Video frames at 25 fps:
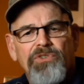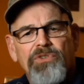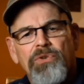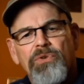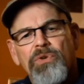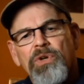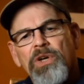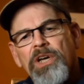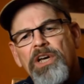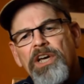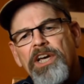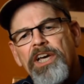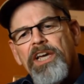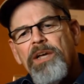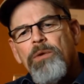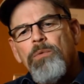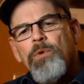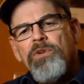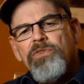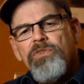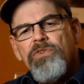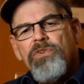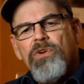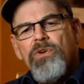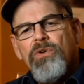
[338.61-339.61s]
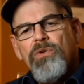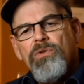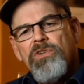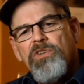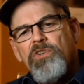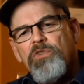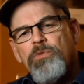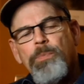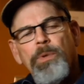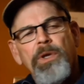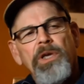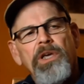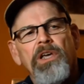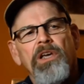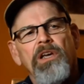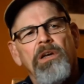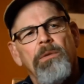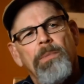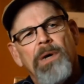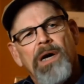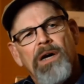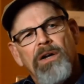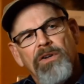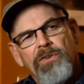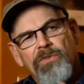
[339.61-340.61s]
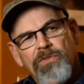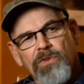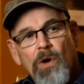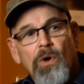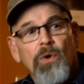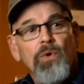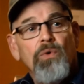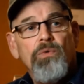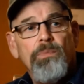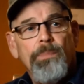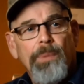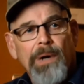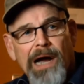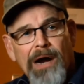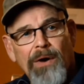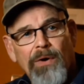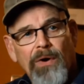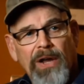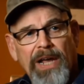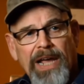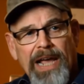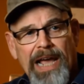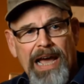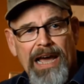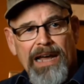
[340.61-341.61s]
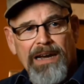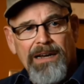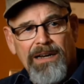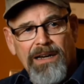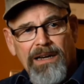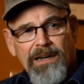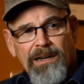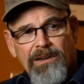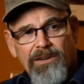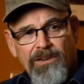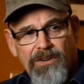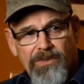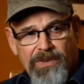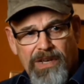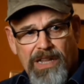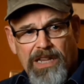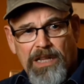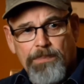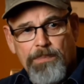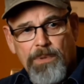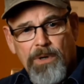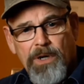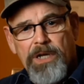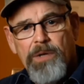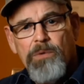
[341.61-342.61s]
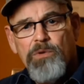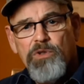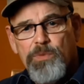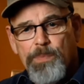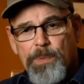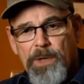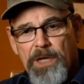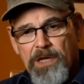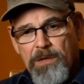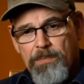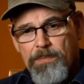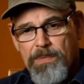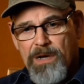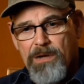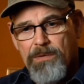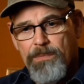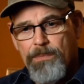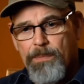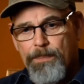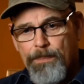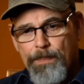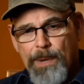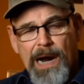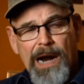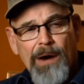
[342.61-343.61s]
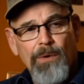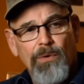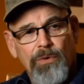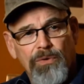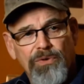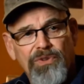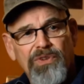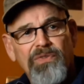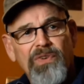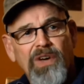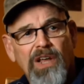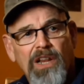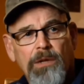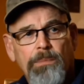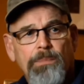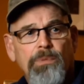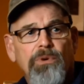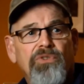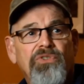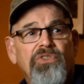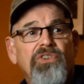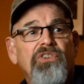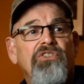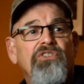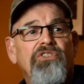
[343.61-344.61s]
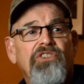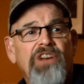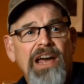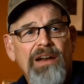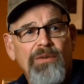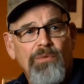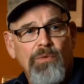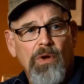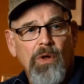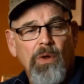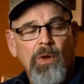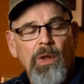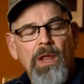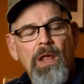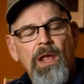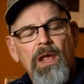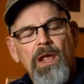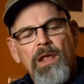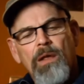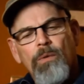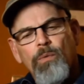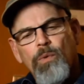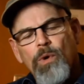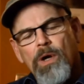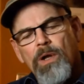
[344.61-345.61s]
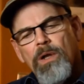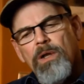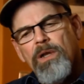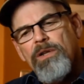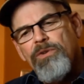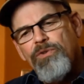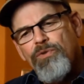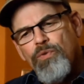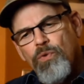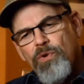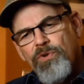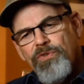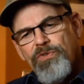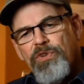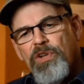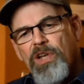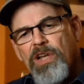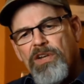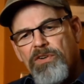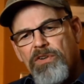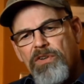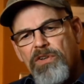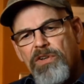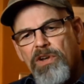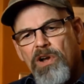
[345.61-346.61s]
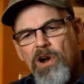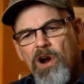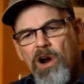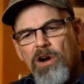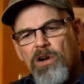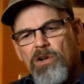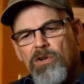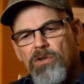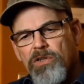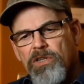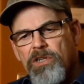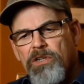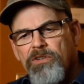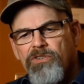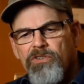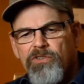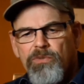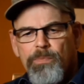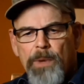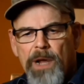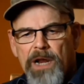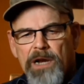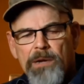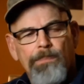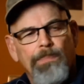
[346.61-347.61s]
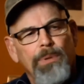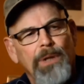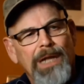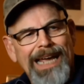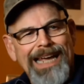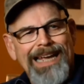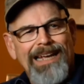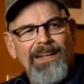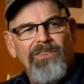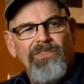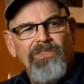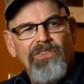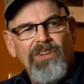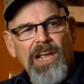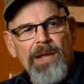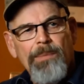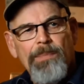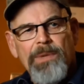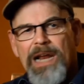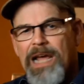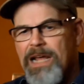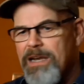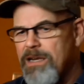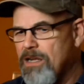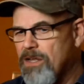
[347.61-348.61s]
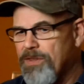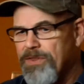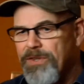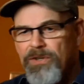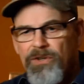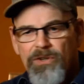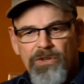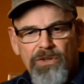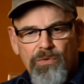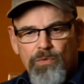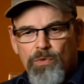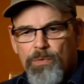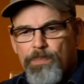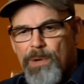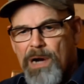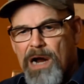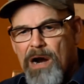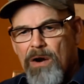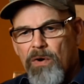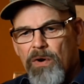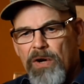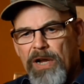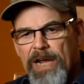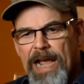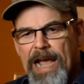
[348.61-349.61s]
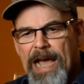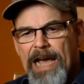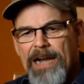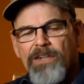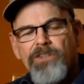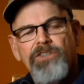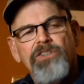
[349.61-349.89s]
So he wasn't only speaking about his own PyroCat developer, he was speaking about Pyro developers in general. Mm-hmm. Well, towards the end of the article, he just made a blanket statement, had nothing to do with PyroCat.